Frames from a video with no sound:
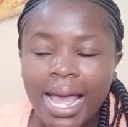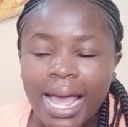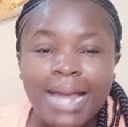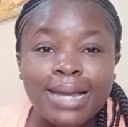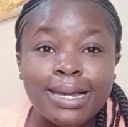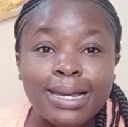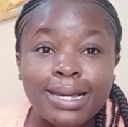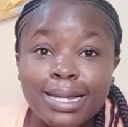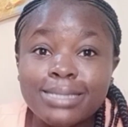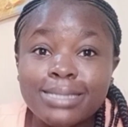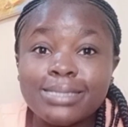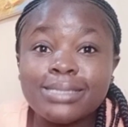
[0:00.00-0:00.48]

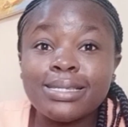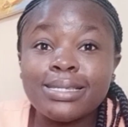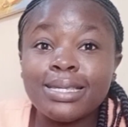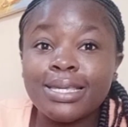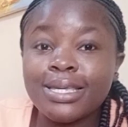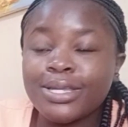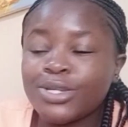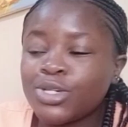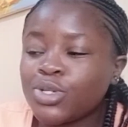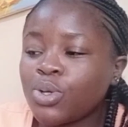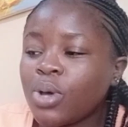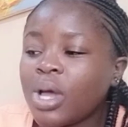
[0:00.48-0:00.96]
Unless
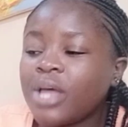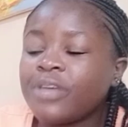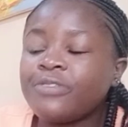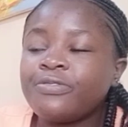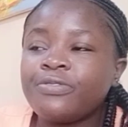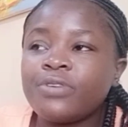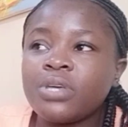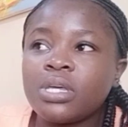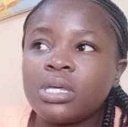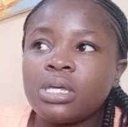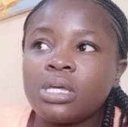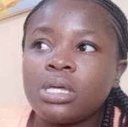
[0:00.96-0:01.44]
nikitoa
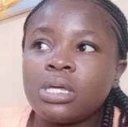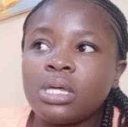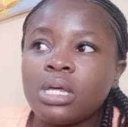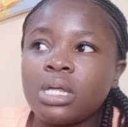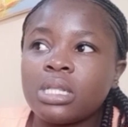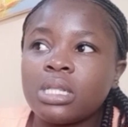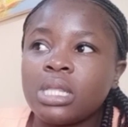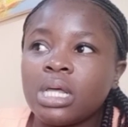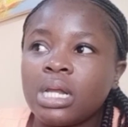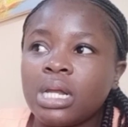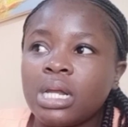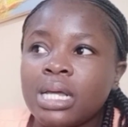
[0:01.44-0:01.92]

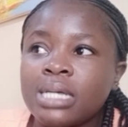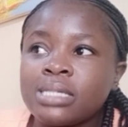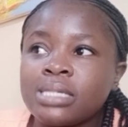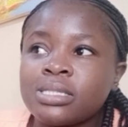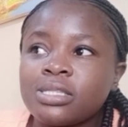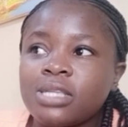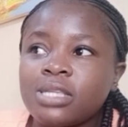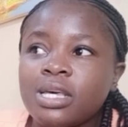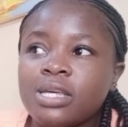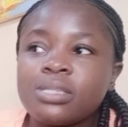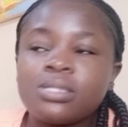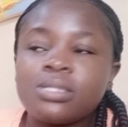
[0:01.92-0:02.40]
hivi the
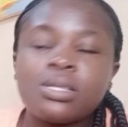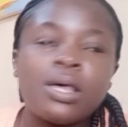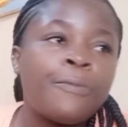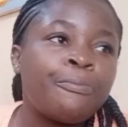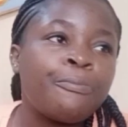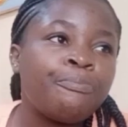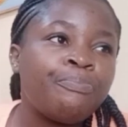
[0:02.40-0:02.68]
lenses